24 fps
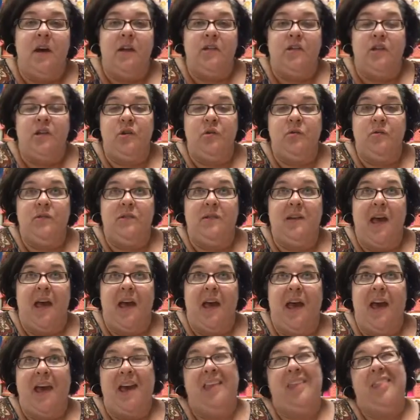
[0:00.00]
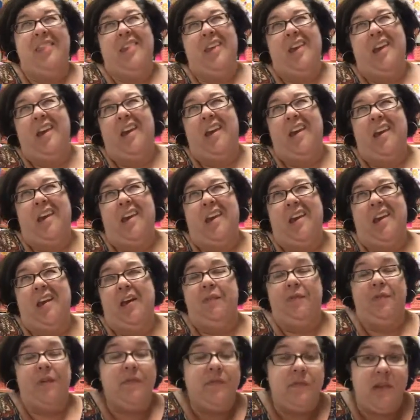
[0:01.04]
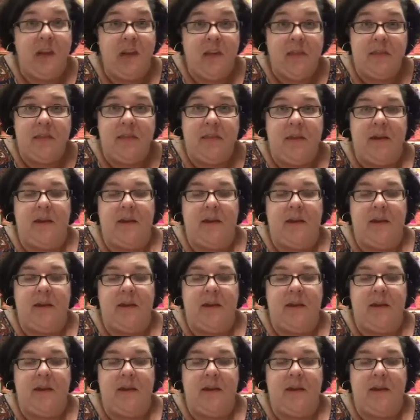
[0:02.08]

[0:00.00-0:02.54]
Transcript: Tuesday the 15th.